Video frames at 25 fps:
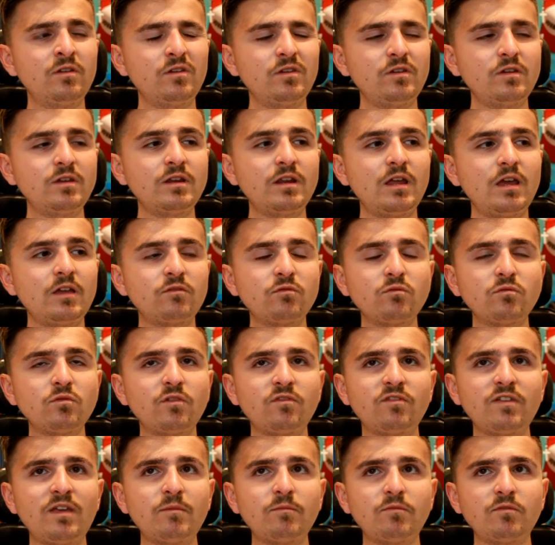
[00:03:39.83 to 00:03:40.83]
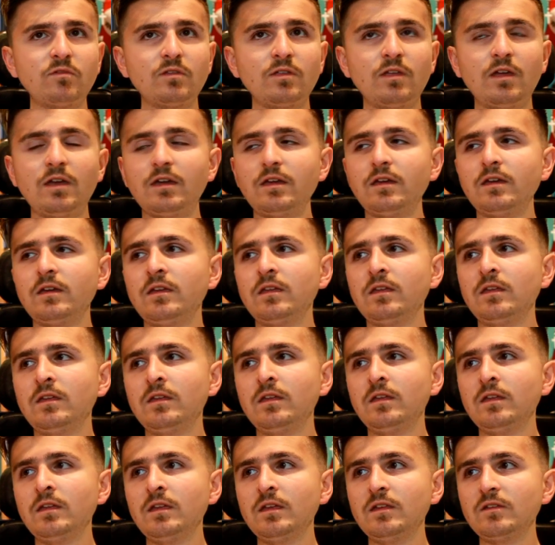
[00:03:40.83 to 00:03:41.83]
you know, it's all the same, like,
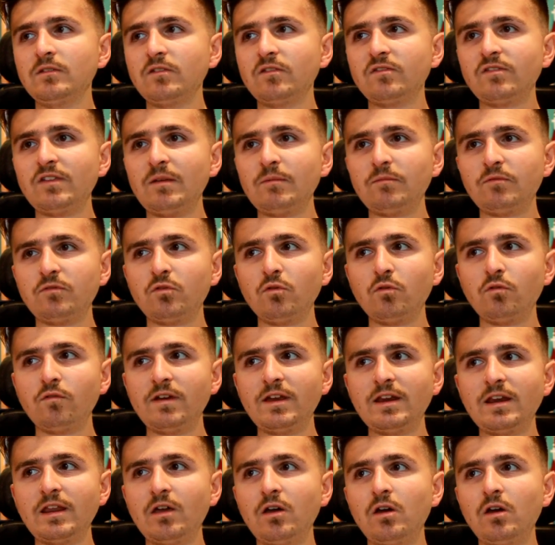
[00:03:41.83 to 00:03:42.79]
it's the same story, isn't it?